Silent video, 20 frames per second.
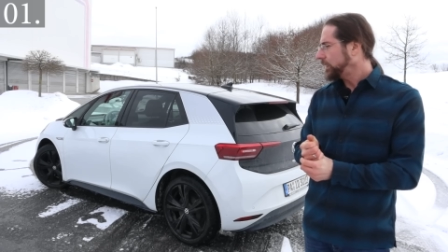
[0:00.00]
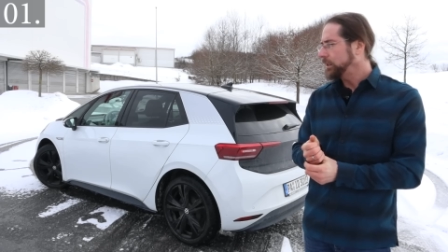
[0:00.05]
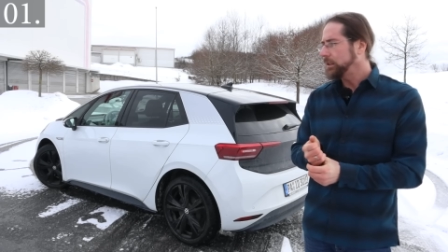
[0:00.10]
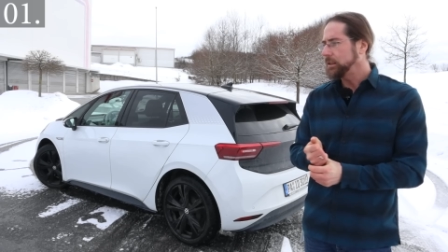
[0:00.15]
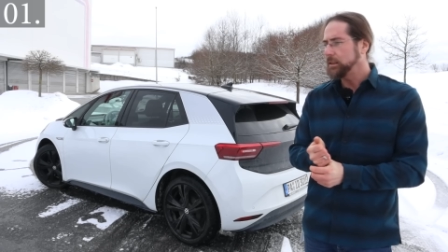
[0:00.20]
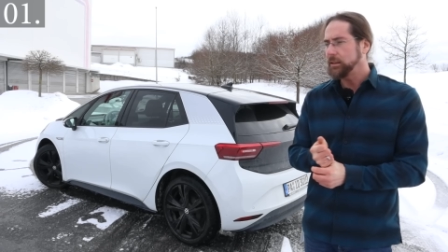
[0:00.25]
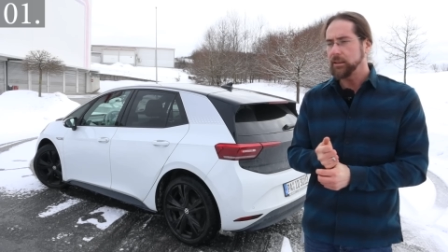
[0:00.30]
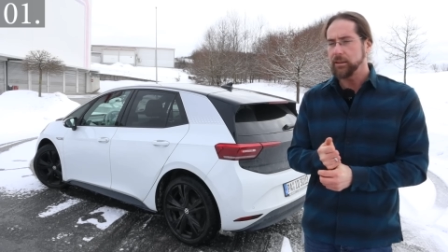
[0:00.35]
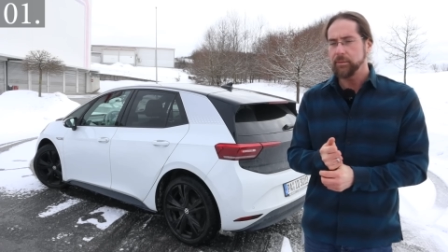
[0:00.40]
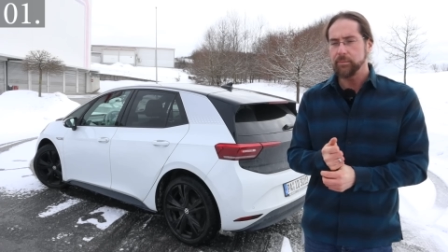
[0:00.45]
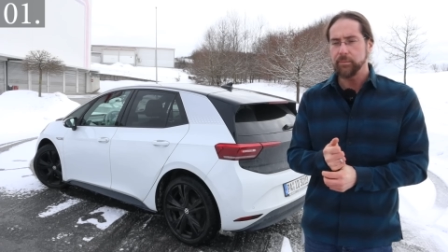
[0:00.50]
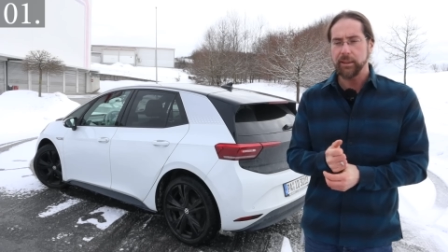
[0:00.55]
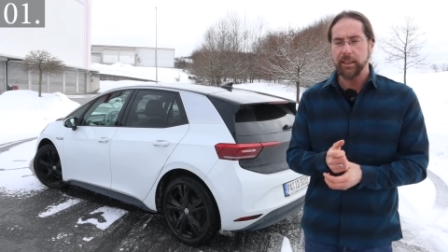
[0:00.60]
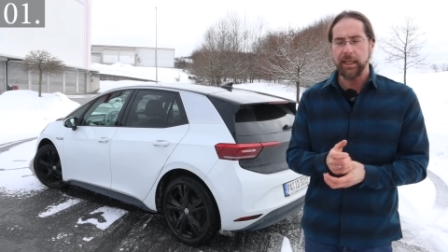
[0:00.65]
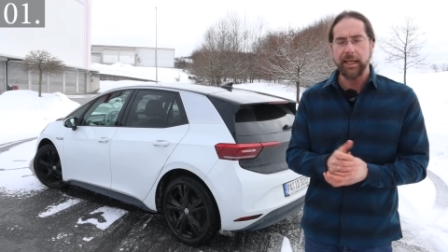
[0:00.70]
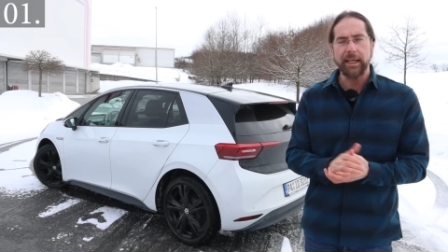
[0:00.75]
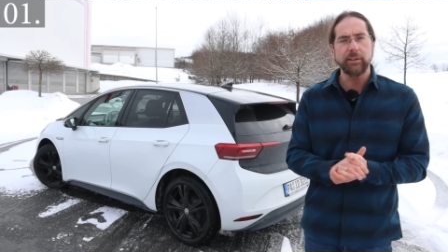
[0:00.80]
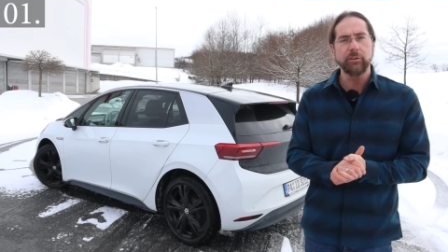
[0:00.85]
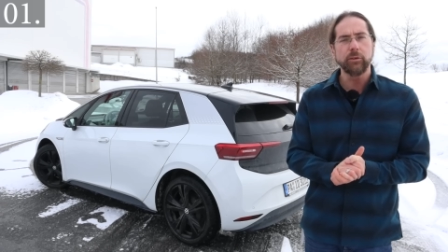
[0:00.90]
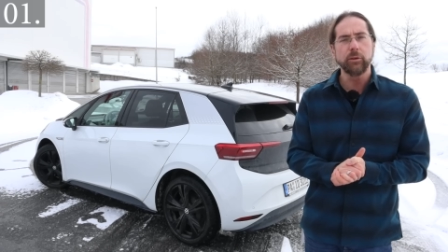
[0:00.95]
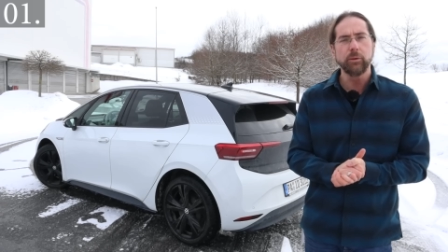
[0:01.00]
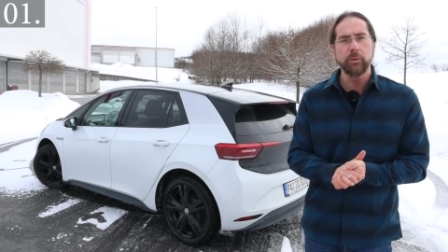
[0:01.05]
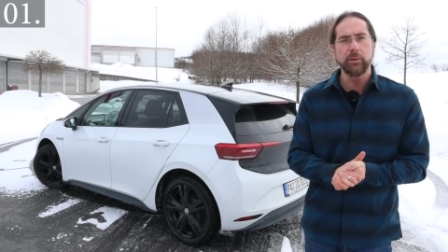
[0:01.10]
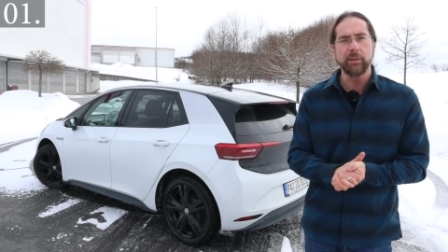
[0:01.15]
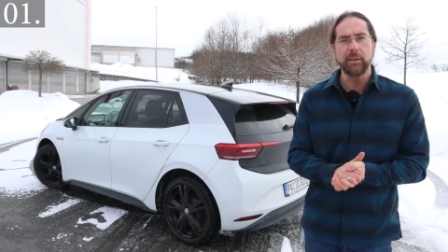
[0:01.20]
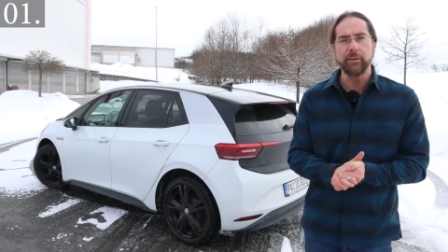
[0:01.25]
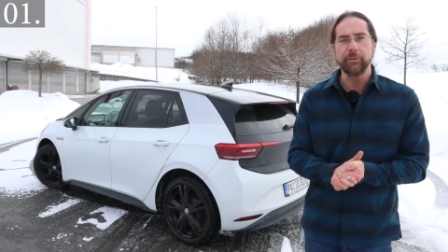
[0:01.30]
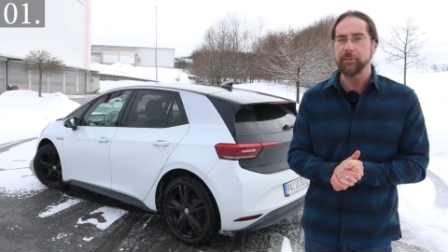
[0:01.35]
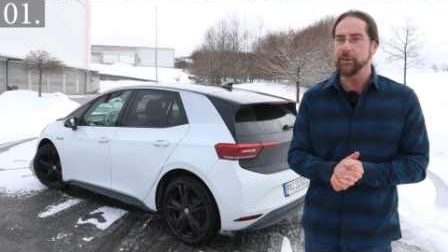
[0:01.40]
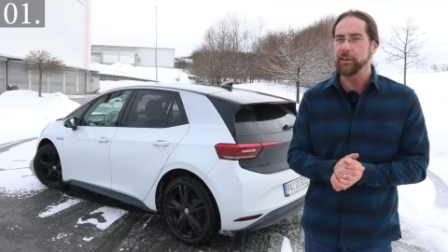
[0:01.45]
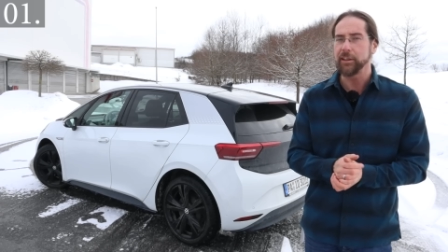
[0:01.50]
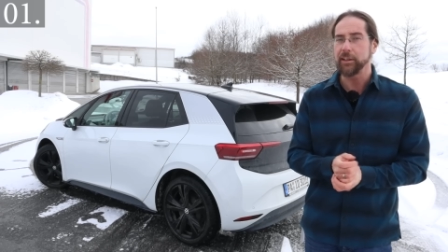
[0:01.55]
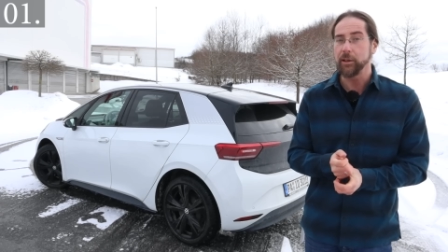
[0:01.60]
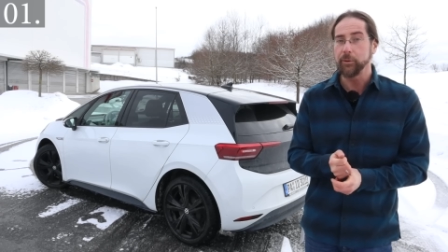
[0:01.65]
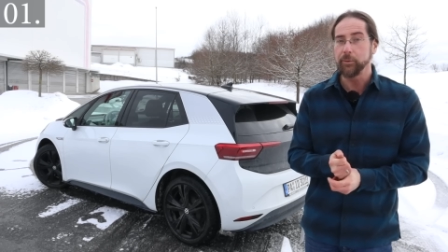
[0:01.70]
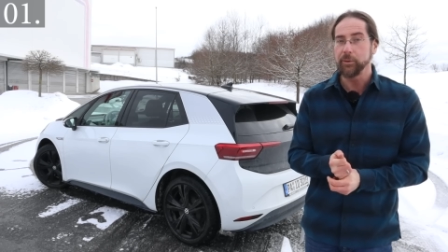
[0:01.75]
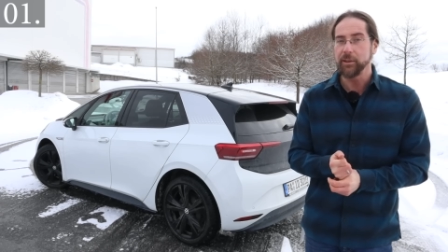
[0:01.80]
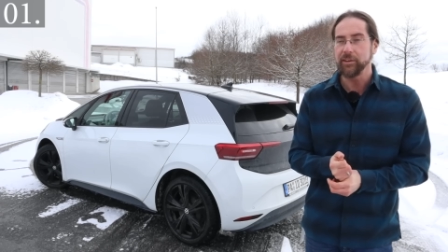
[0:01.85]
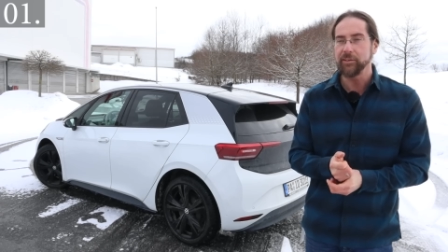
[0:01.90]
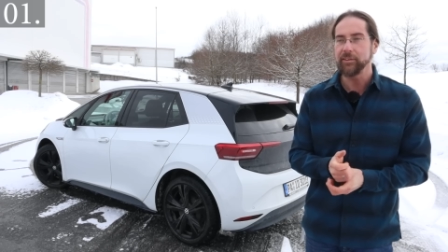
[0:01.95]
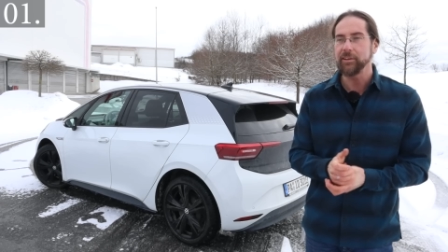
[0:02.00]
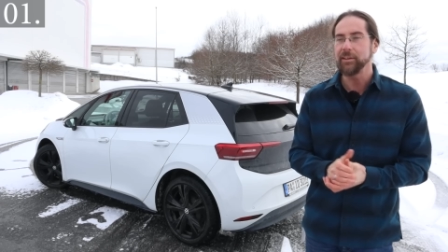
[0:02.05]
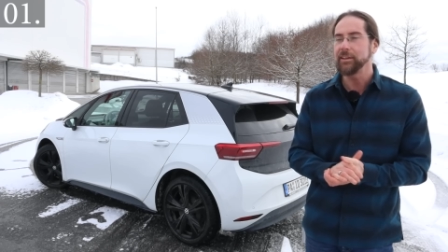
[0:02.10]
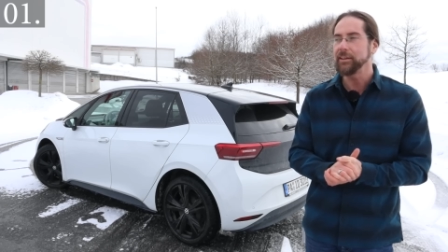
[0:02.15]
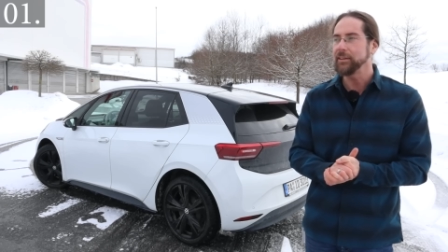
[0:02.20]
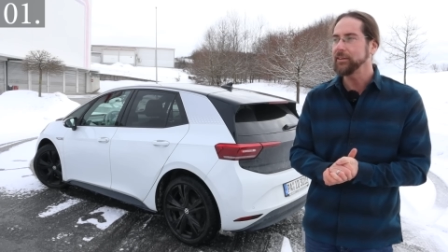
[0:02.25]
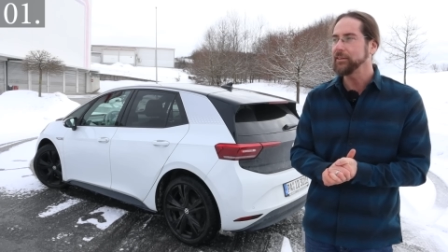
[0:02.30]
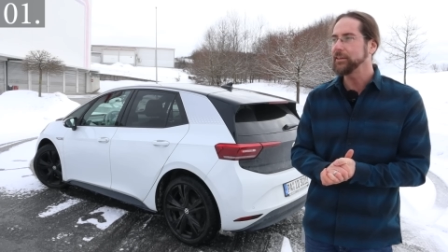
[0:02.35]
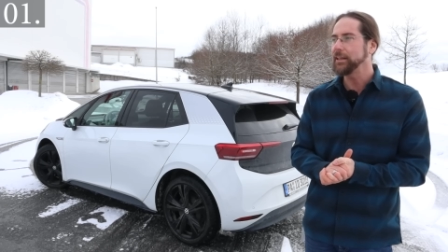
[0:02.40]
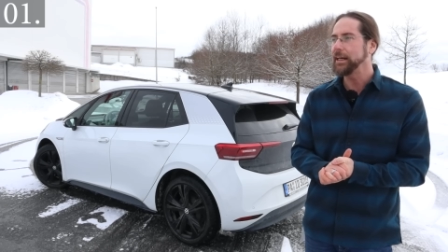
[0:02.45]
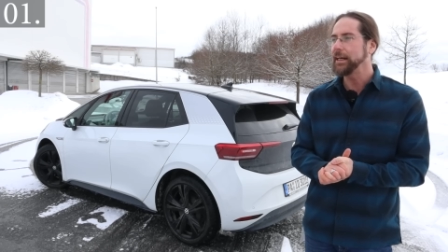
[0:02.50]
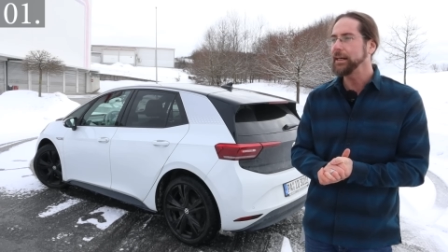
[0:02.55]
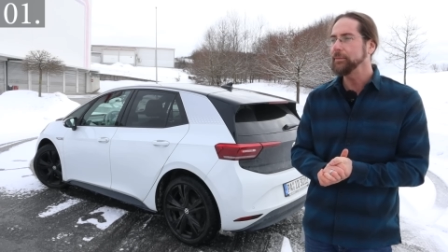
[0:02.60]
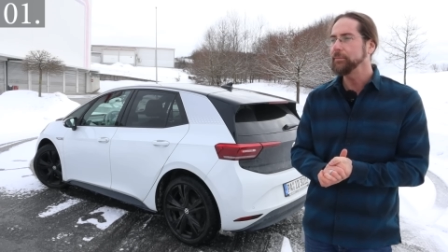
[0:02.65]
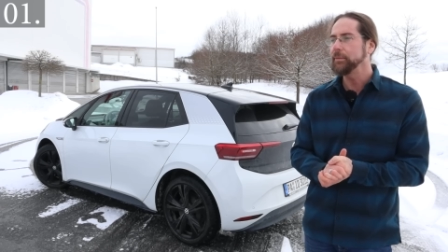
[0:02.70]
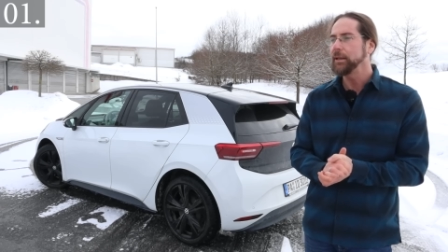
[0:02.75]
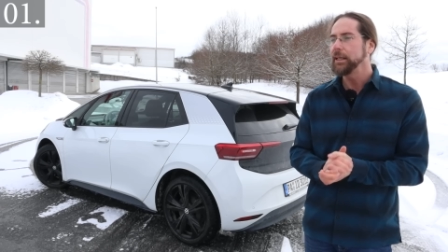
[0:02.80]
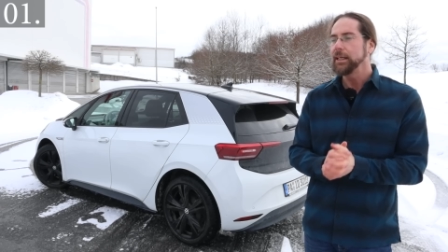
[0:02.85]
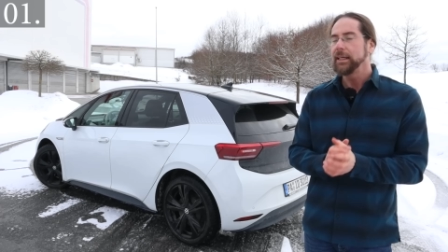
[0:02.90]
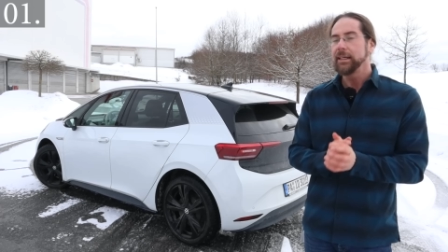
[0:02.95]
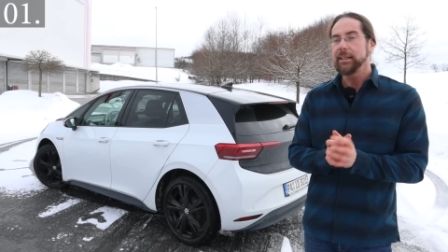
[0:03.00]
And I had 2 different loaners in this time.